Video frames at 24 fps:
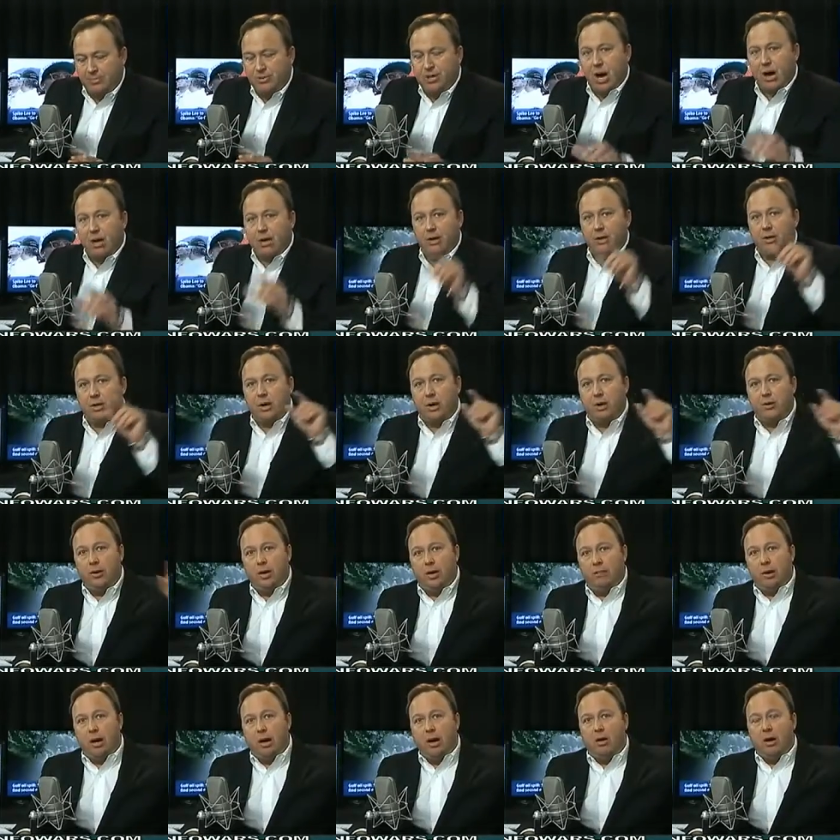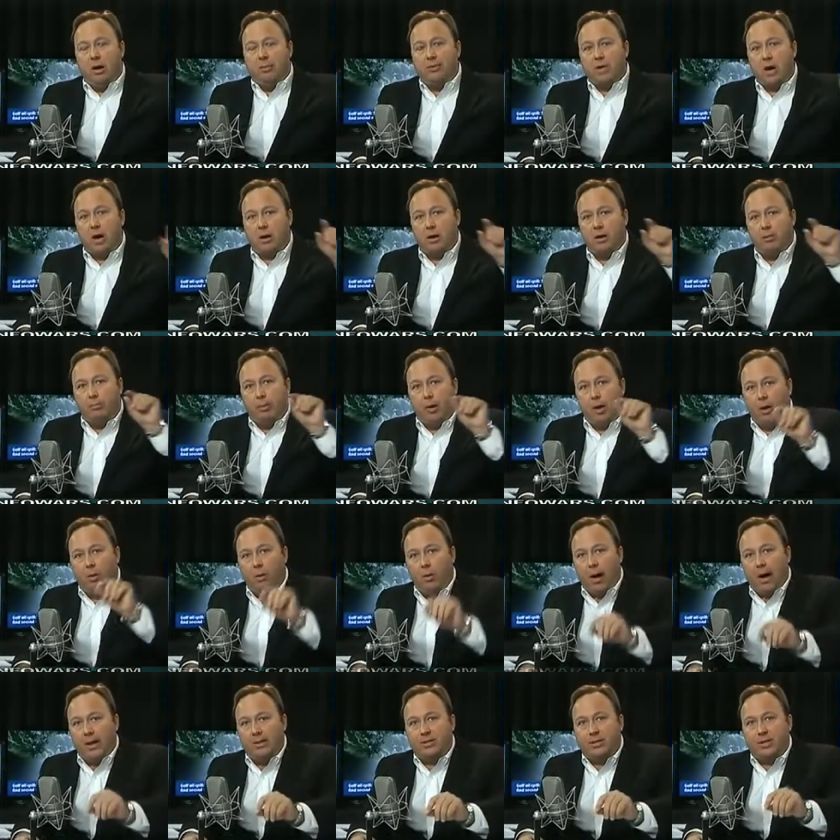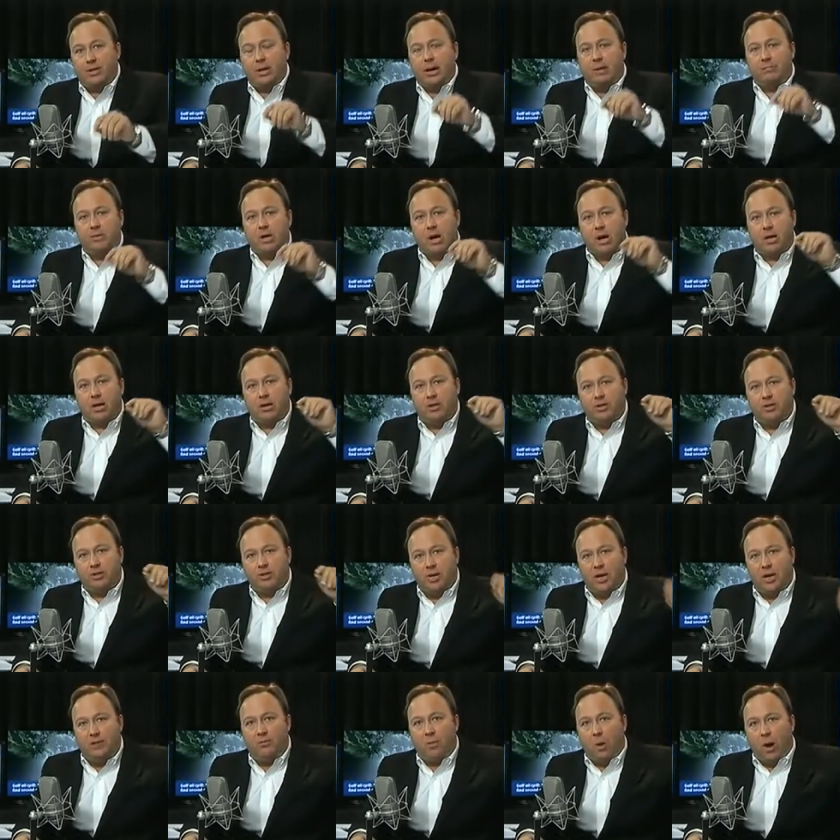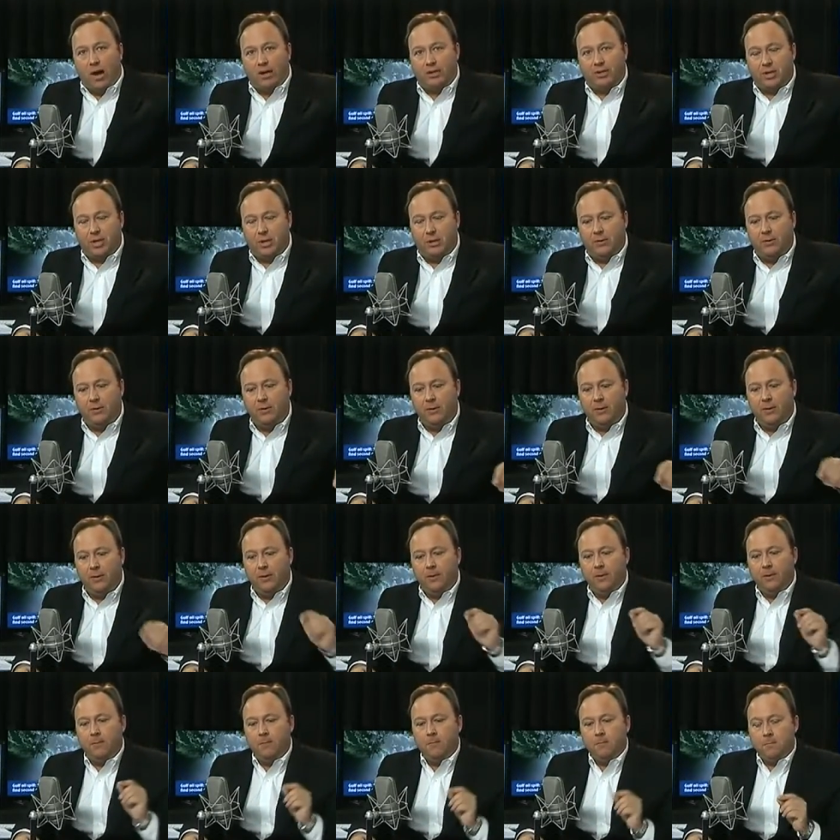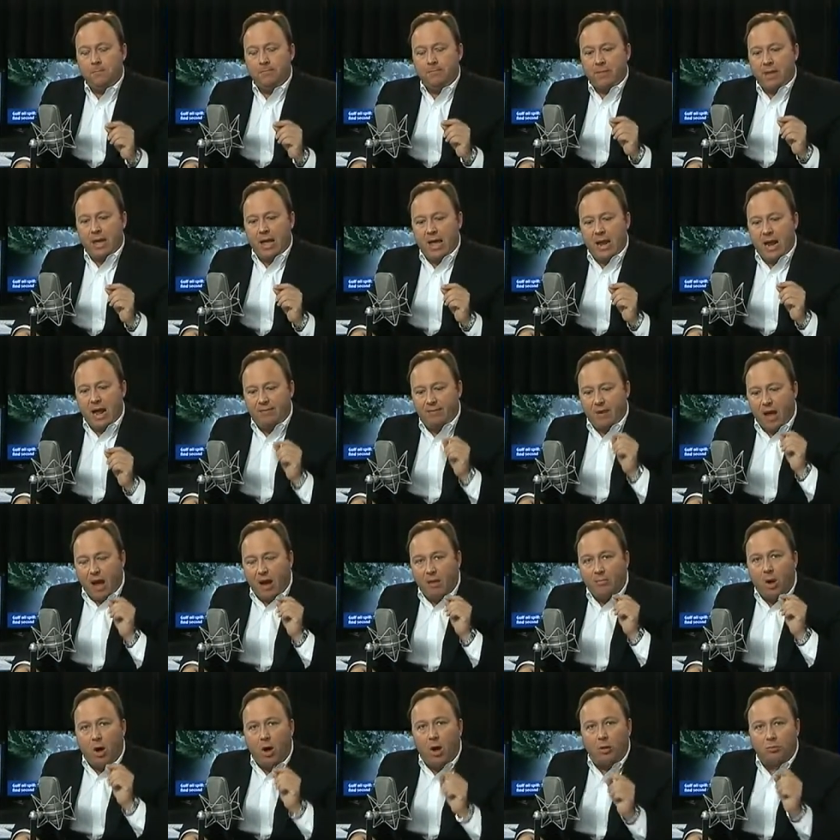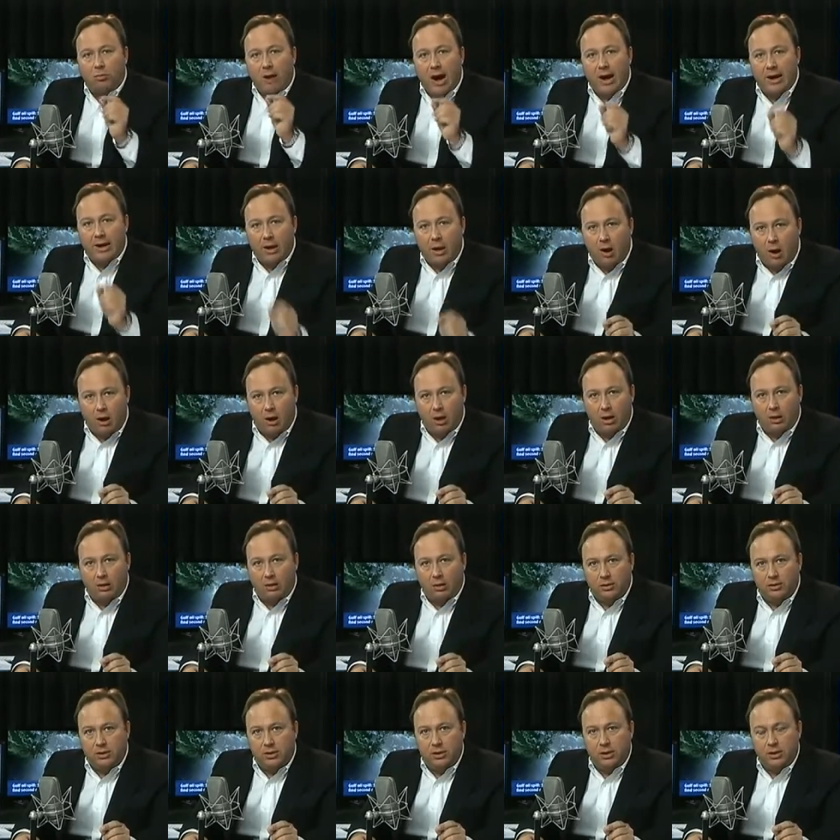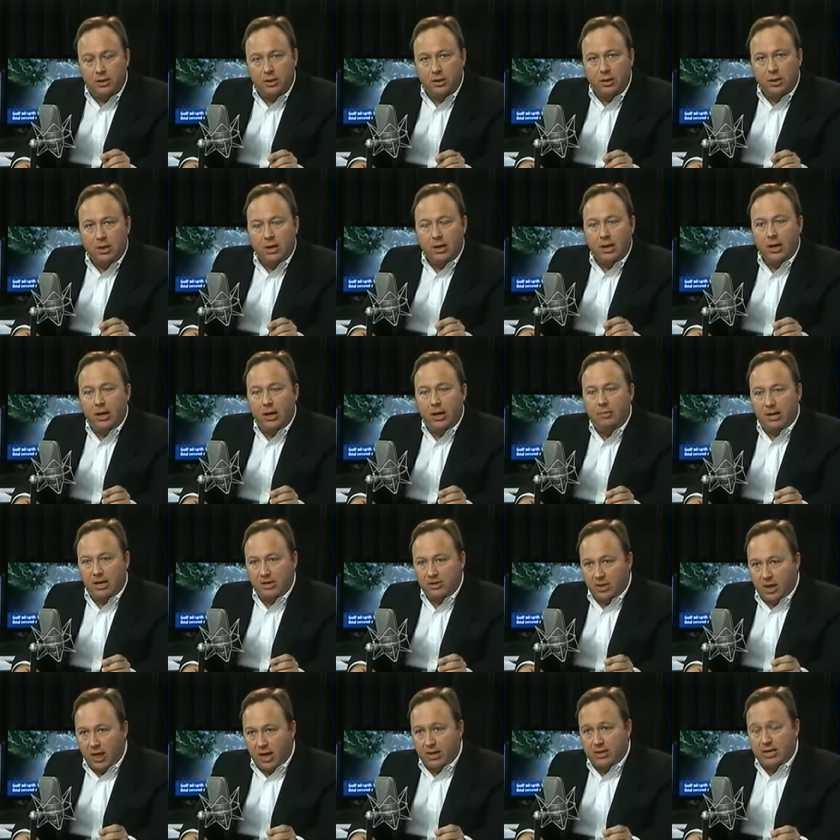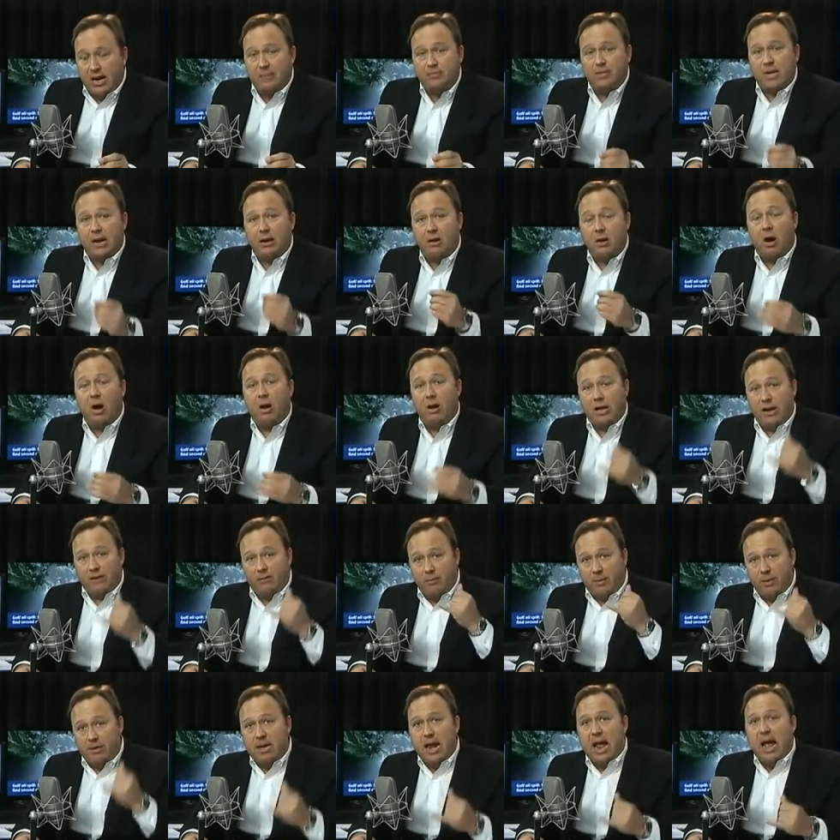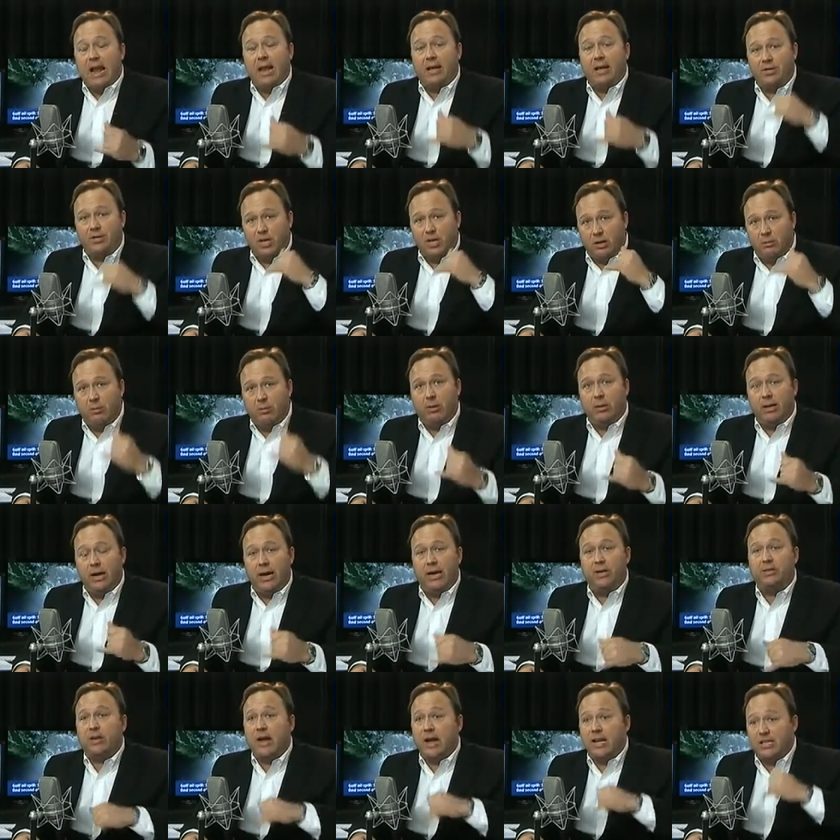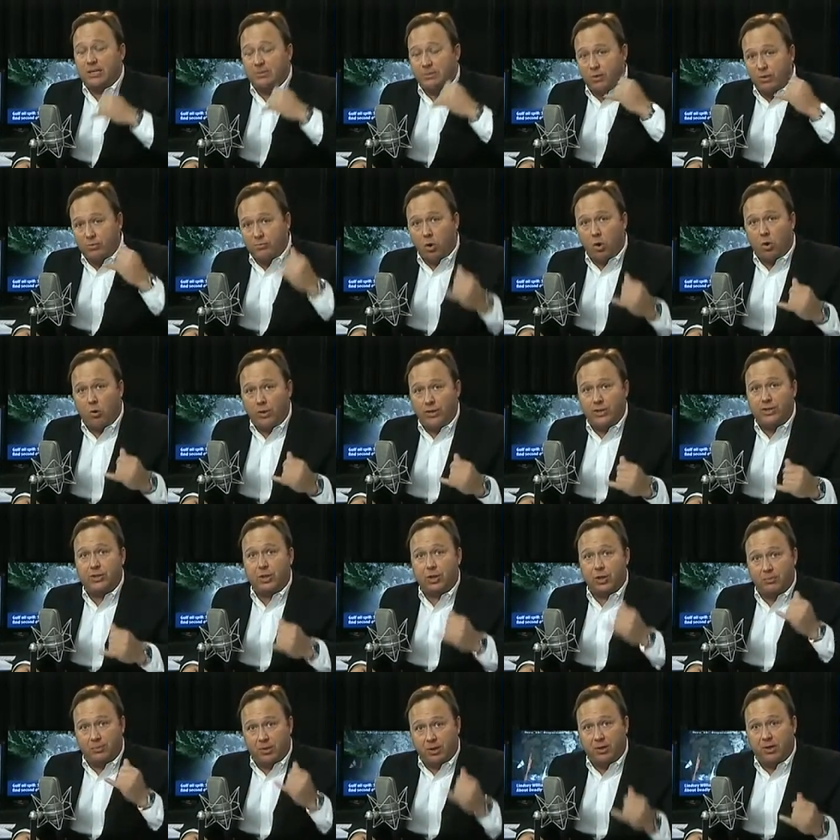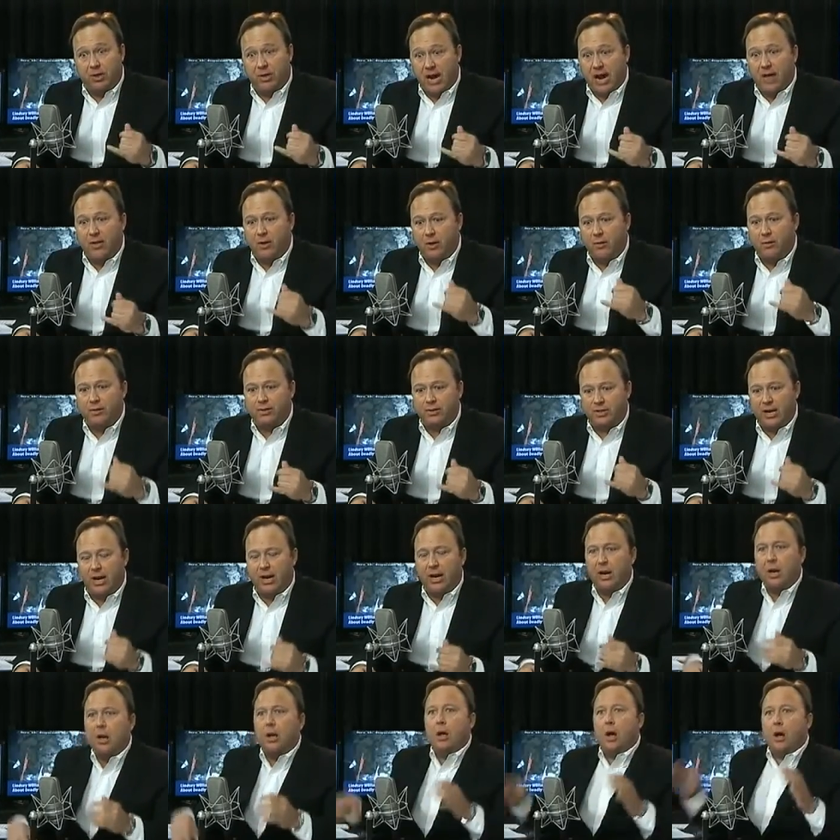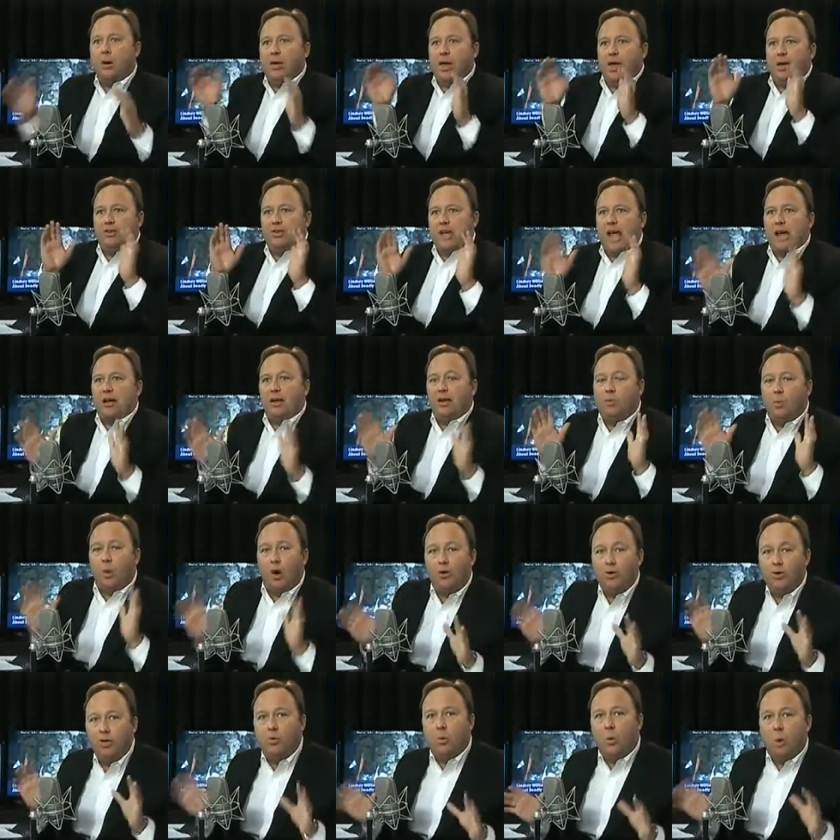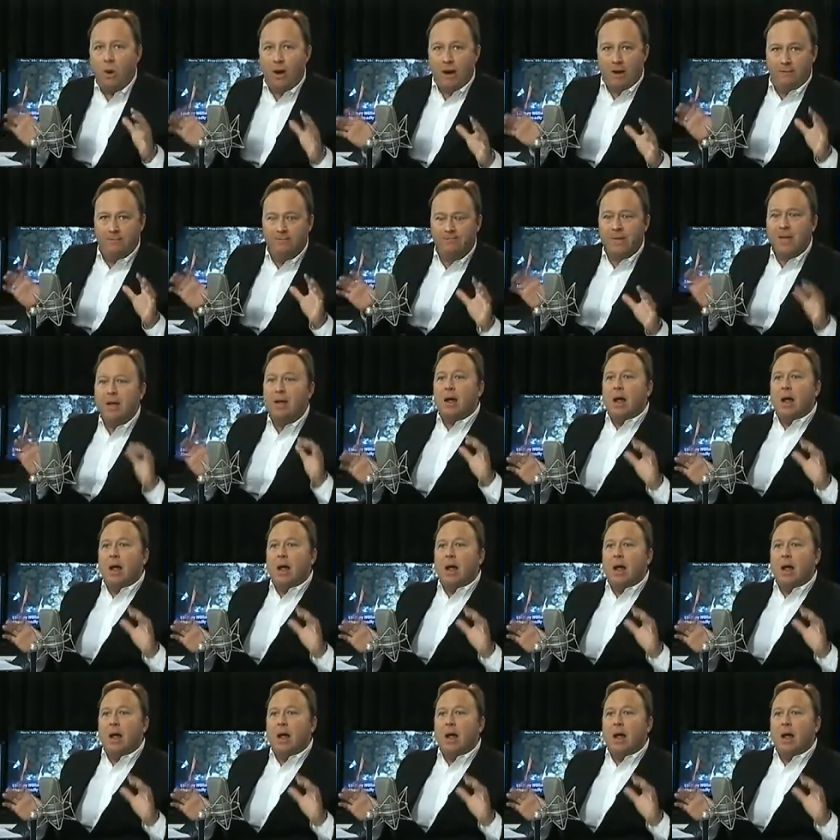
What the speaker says: I'm talking to Kurt Nimmo, I'm talking to Paul Watson, I'm talking to Steve Watson, and I've got them all writing articles, because a lot of times I call and give them the data, send them the links, ask them to do more research, put it together, and they're saying, okay, exactly what do you want?